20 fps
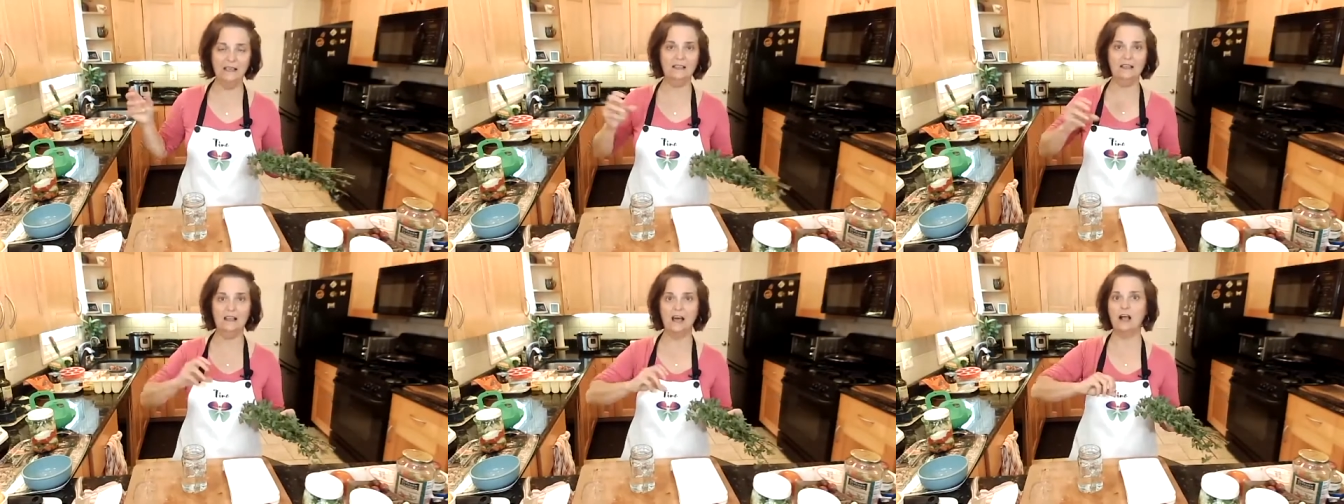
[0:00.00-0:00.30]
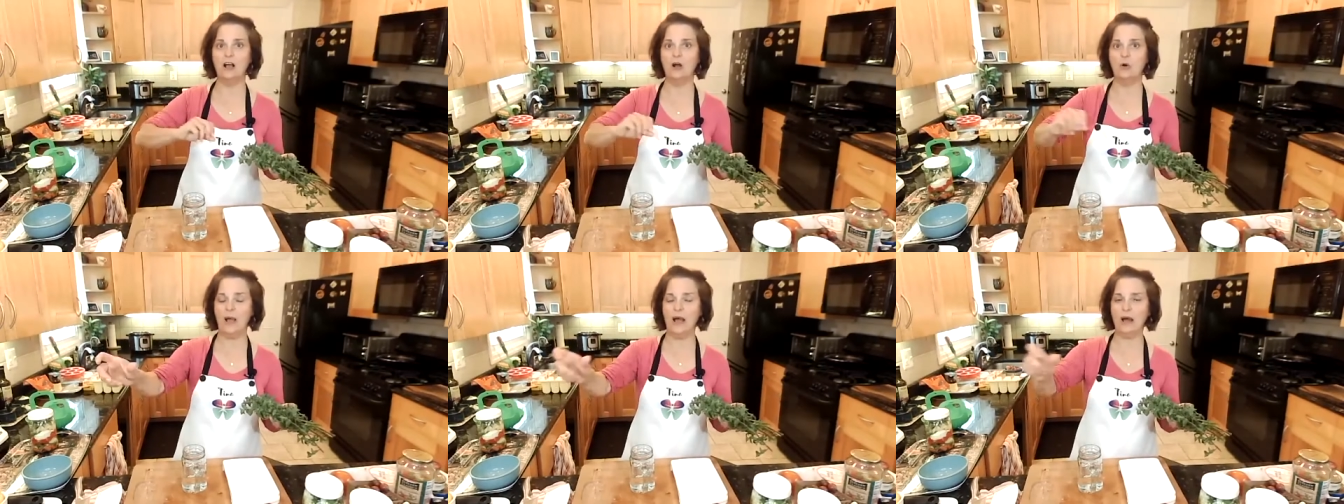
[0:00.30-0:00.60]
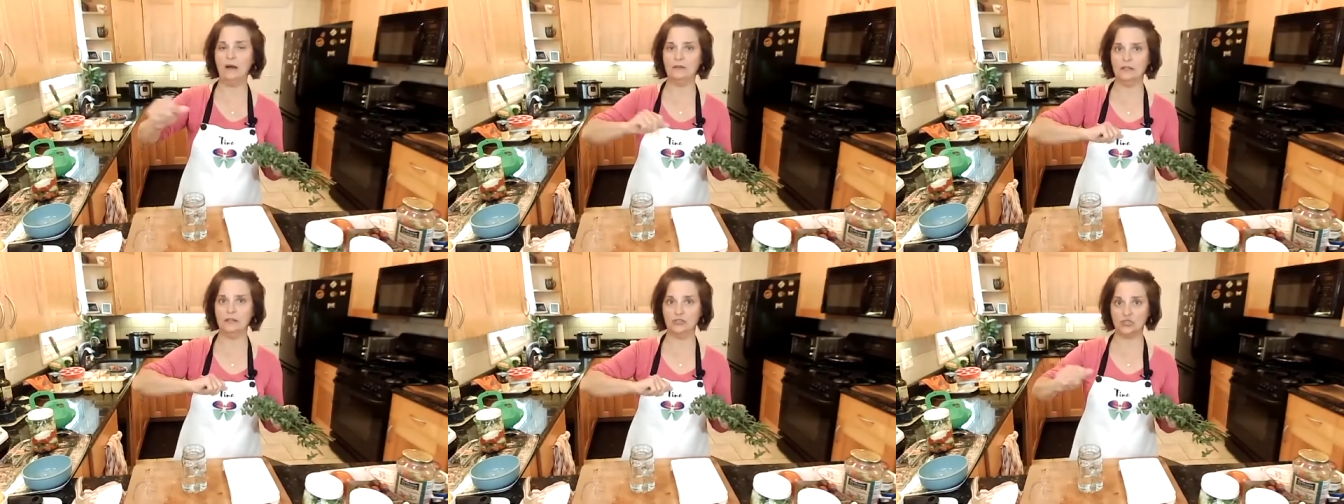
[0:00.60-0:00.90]
And I'll go
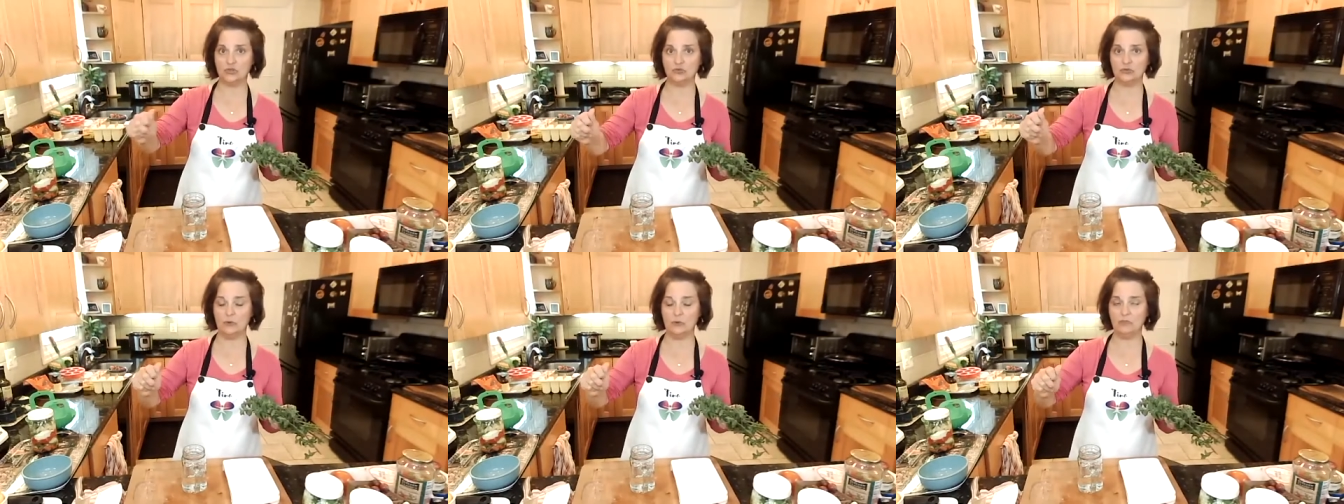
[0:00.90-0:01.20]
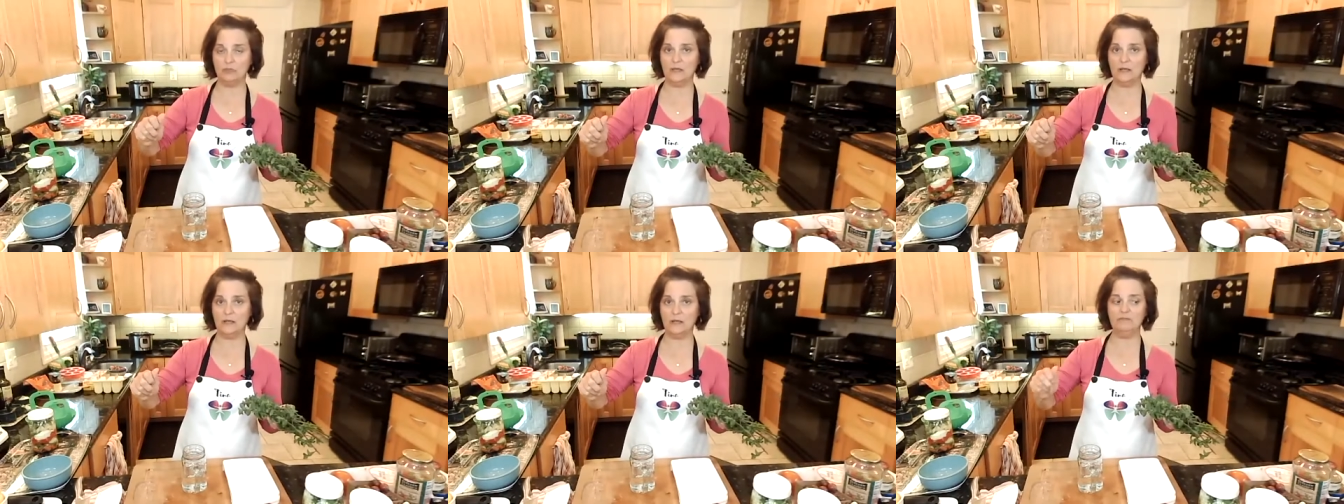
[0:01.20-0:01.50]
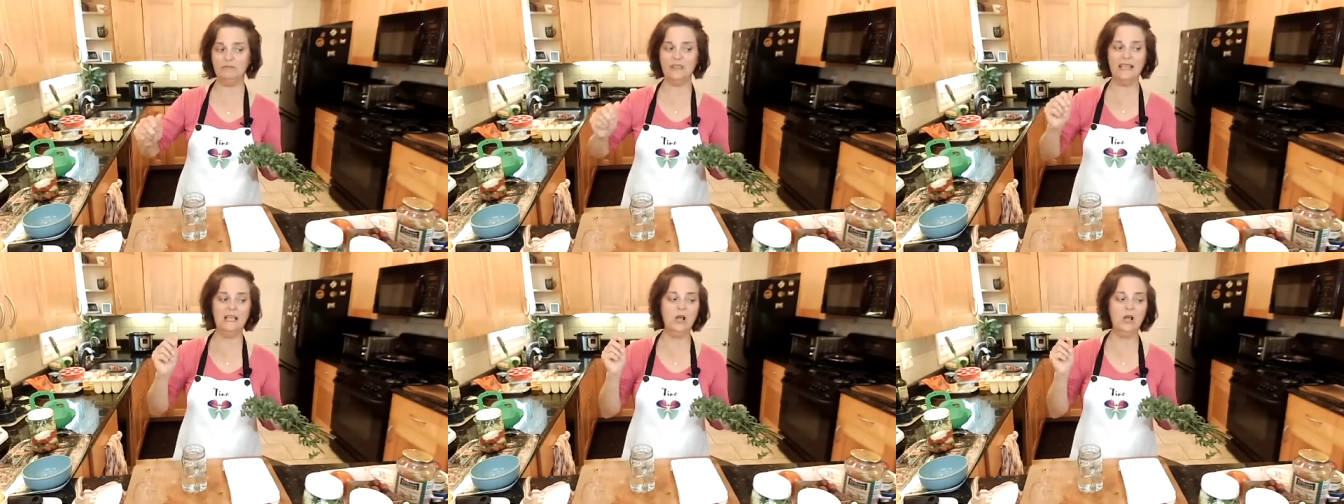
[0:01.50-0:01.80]
out and I'll strip
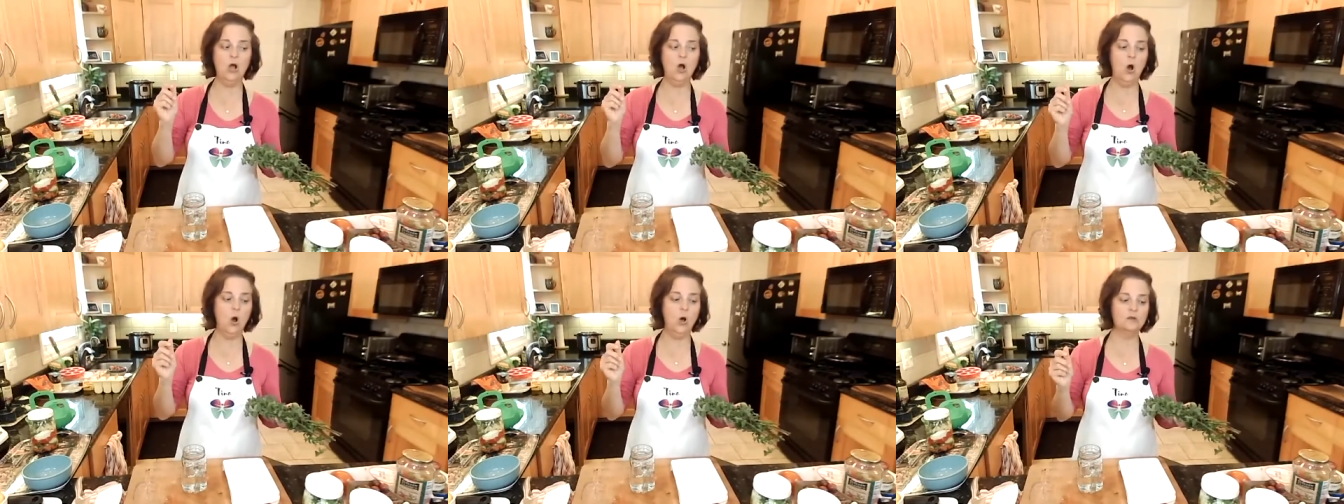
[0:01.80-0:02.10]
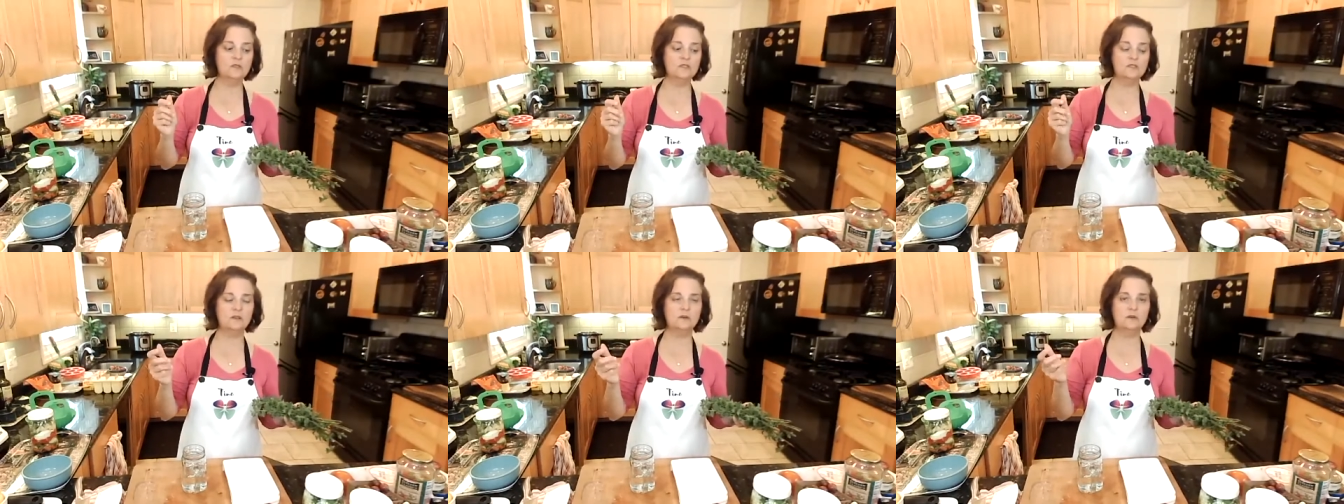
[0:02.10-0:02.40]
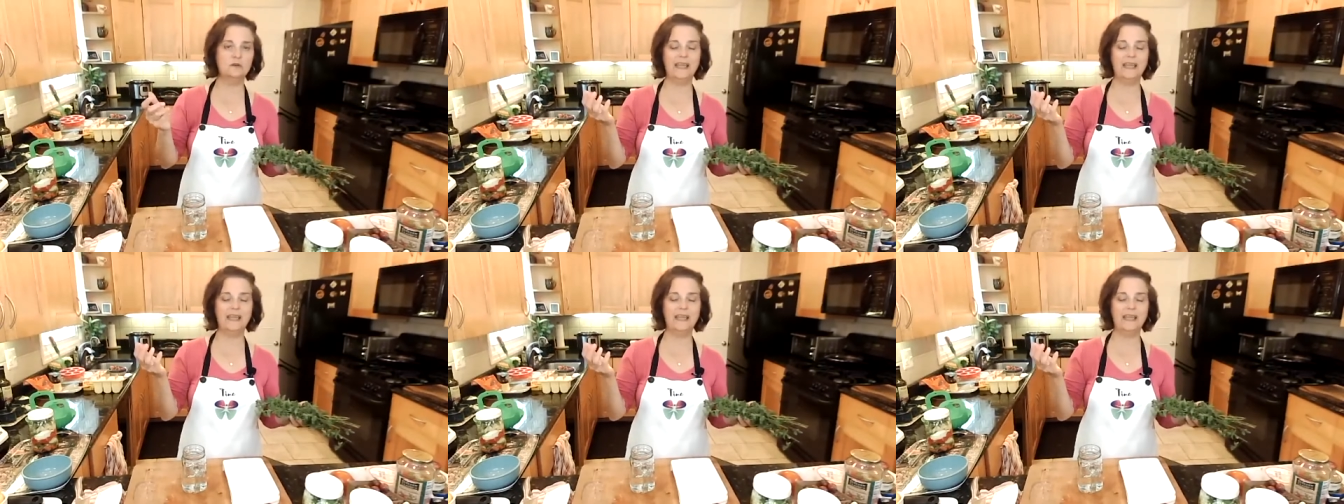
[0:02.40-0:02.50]
them. Also,